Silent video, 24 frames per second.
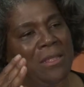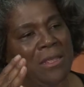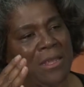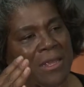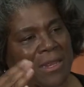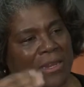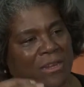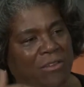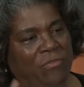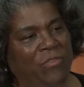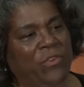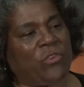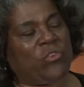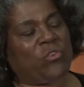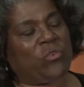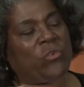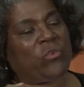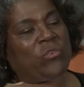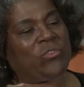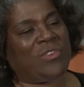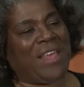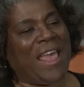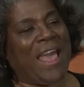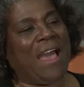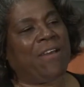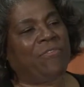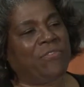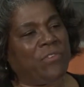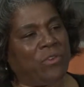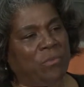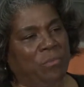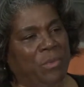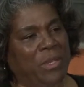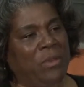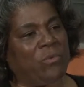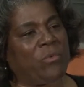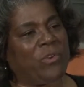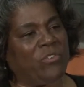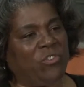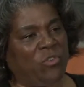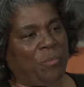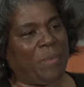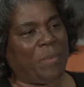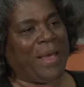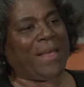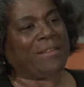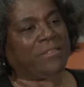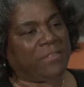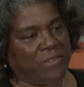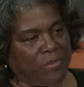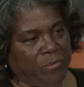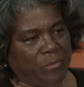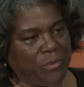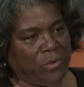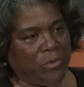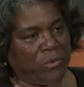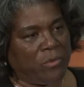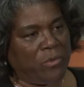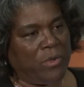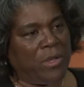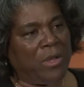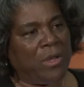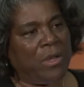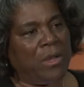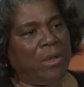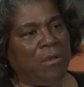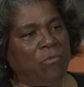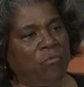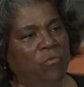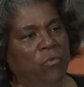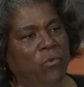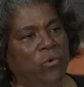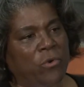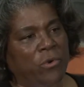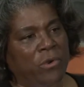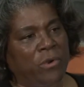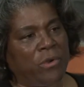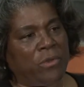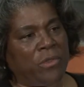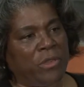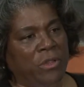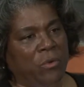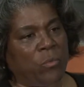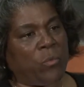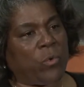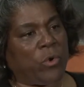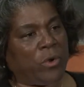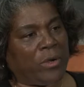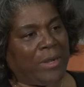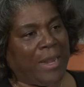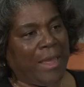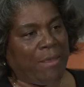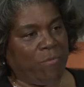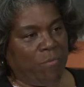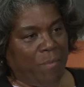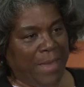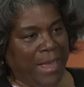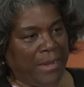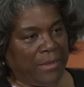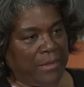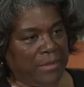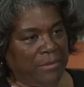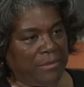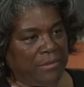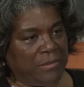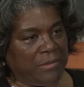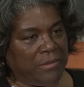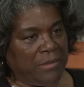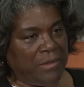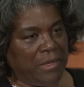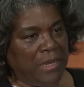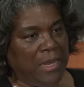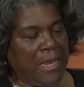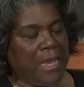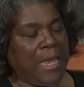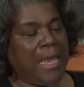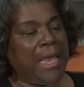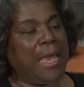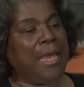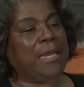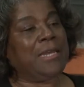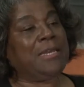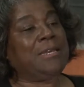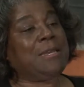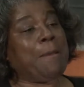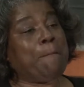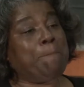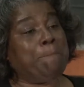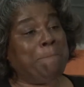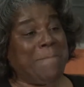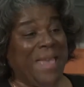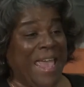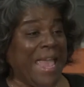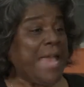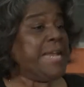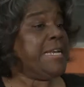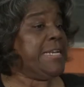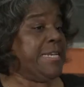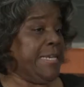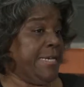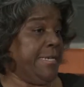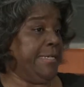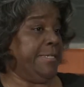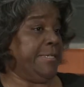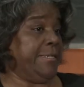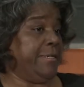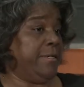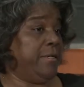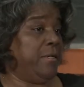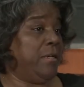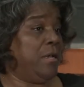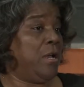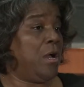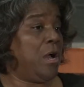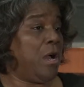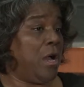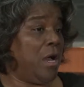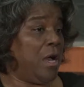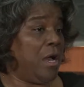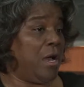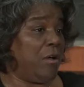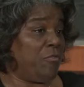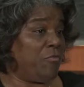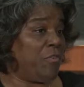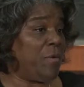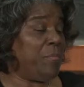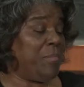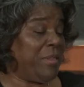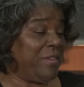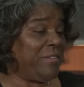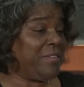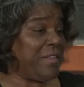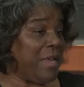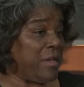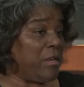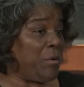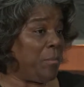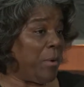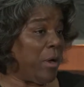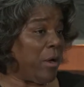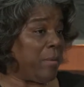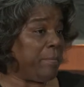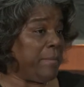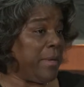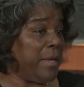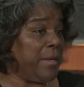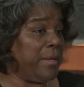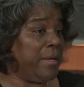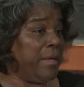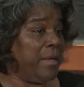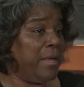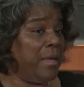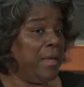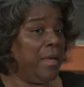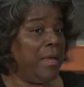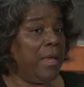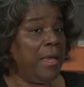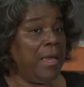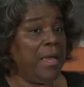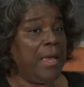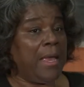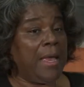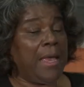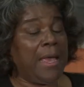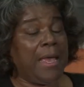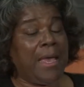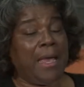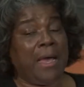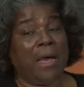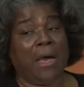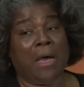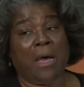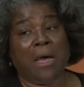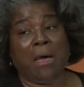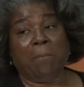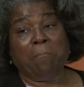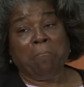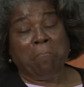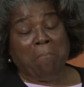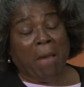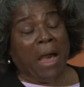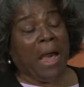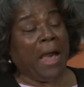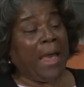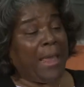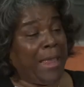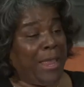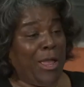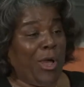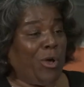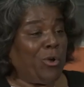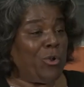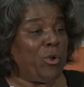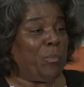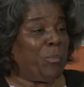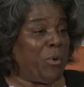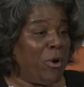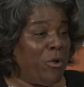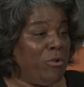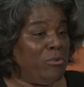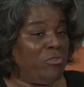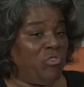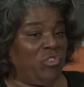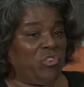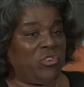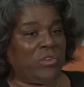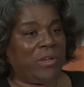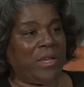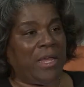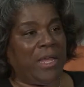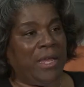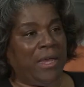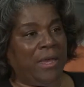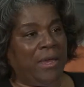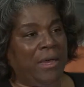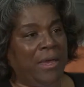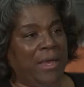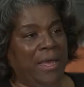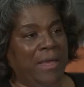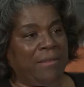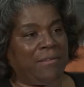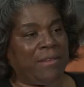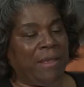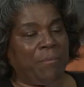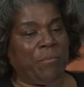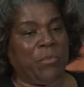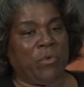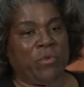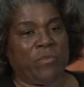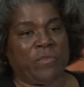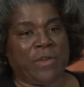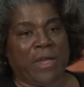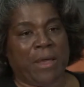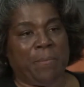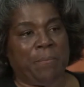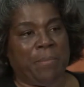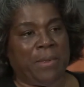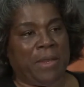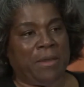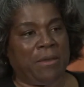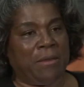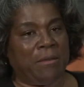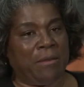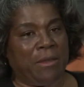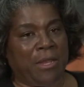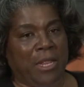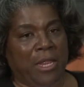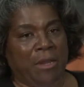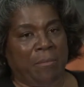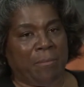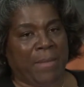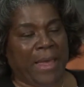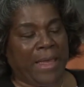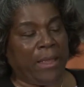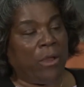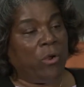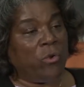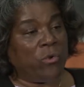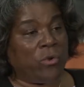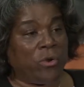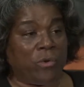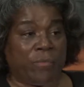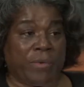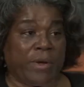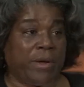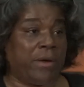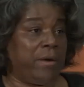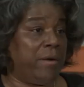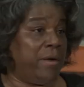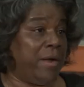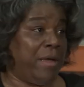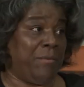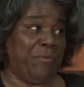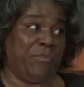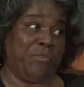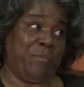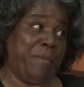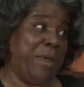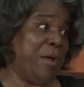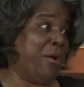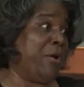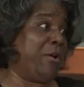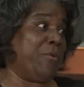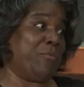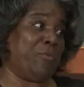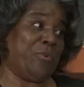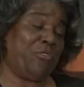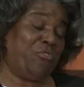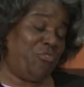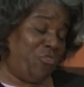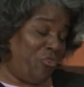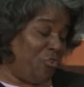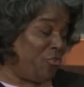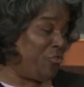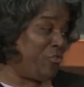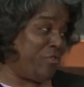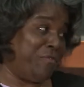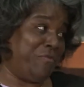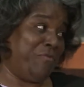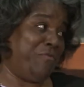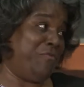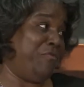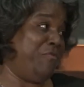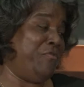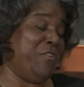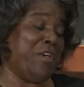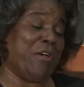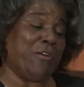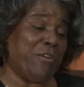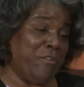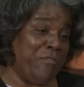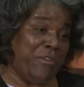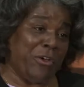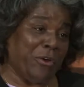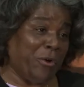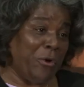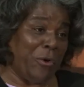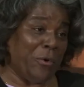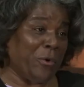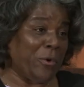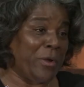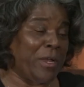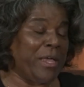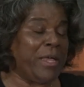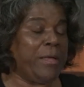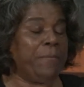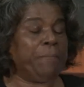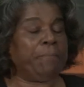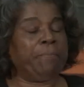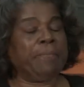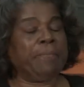individuals have to be responsible for their work life balance and demand it uh, from the State Department. Uh, my own approach uh, as I moved up in, in my own career and I was married with children very, very early